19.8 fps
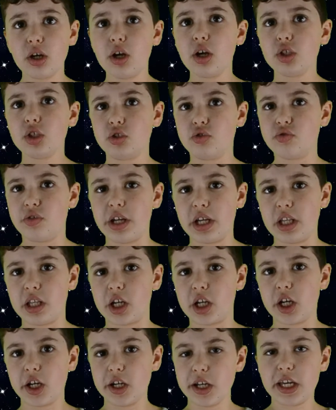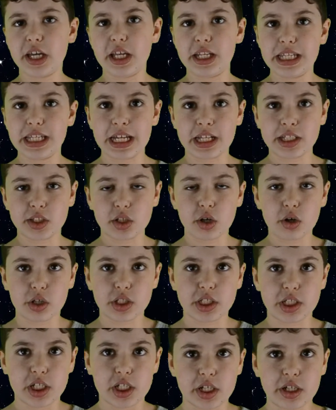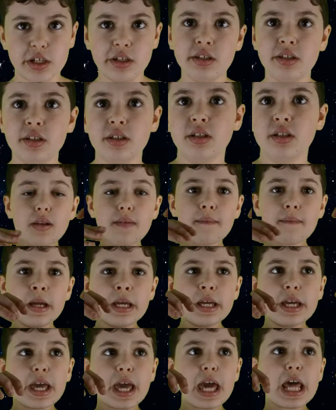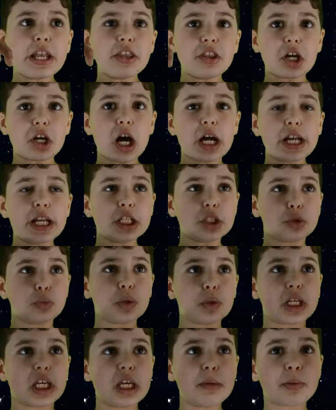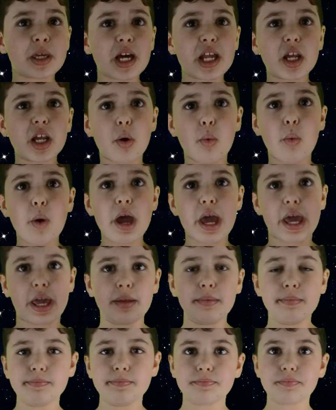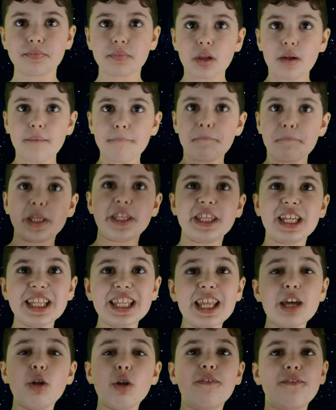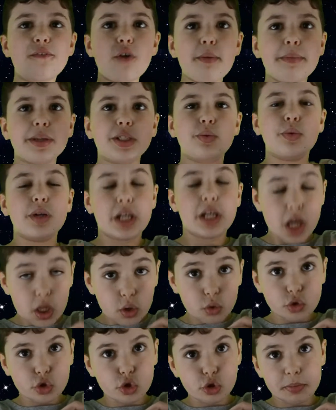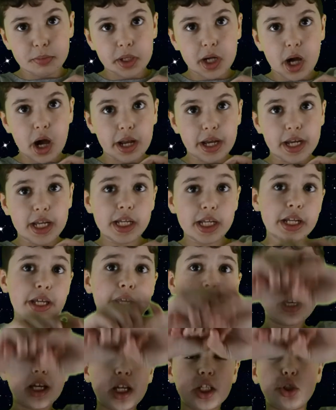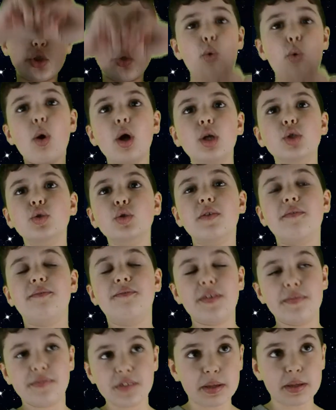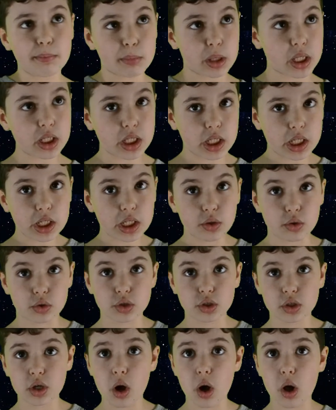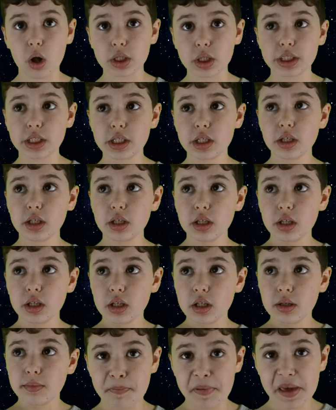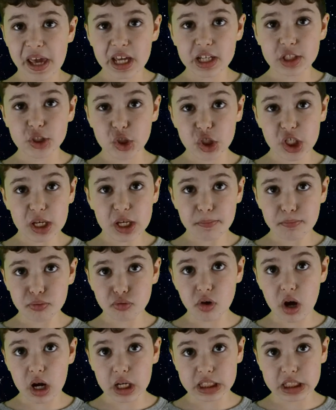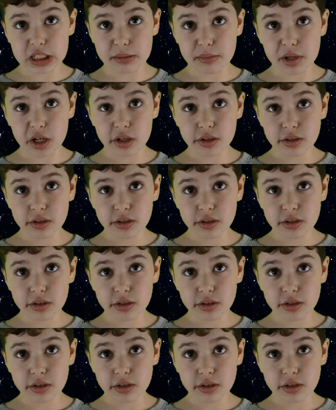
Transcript: Australia, and Antarctica. And the continents will keep getting away, but then they'll form into another supercontinent in 250 million years called Pangaea Proxima.